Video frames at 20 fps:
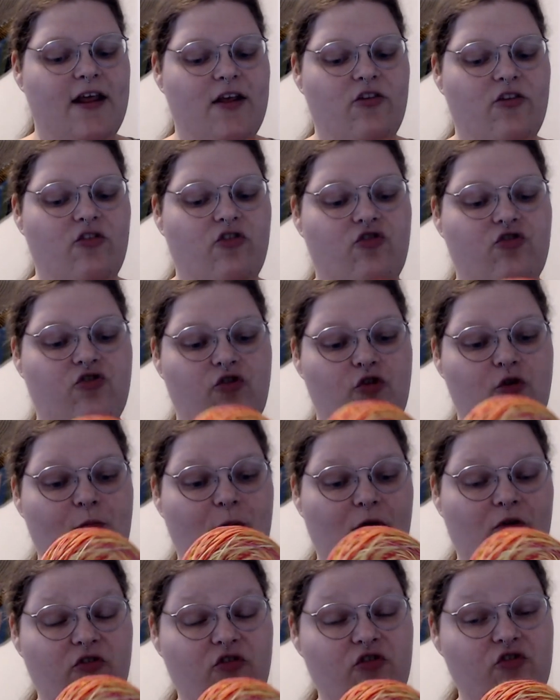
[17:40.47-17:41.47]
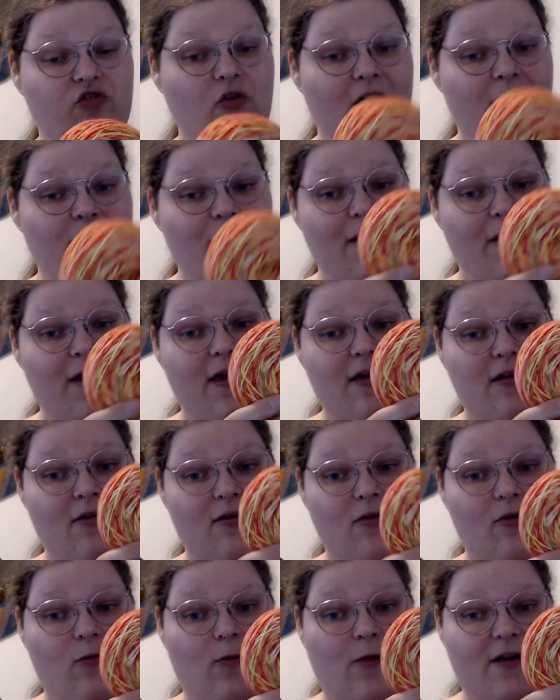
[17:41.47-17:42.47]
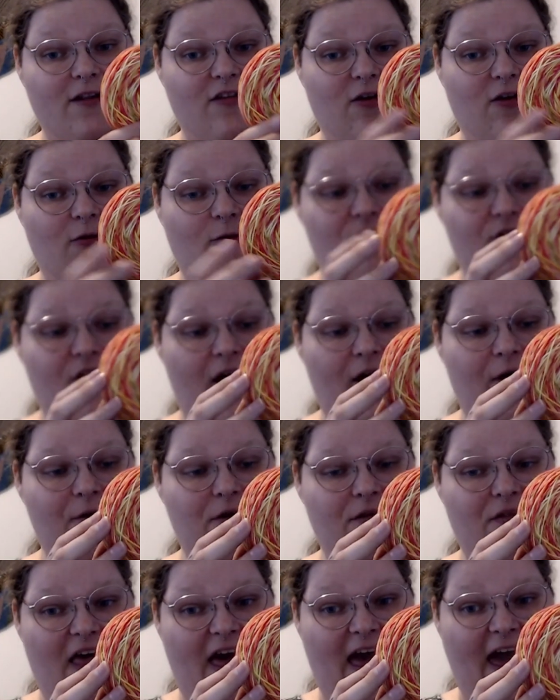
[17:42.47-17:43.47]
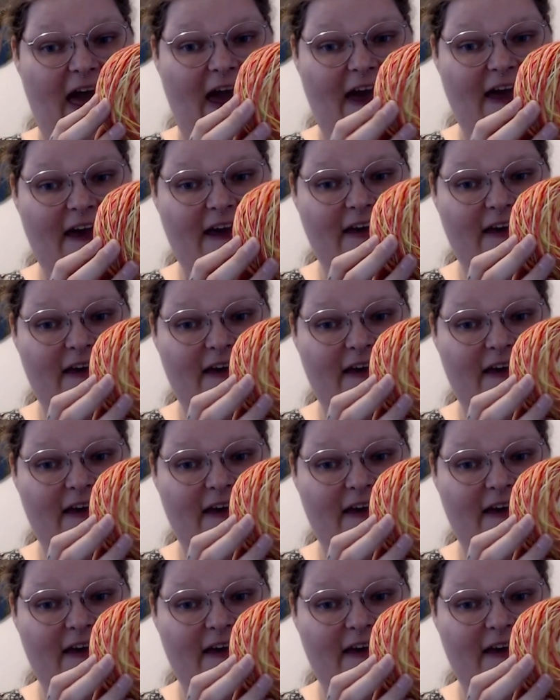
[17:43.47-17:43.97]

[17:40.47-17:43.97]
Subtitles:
super stripy once it was out of the hank.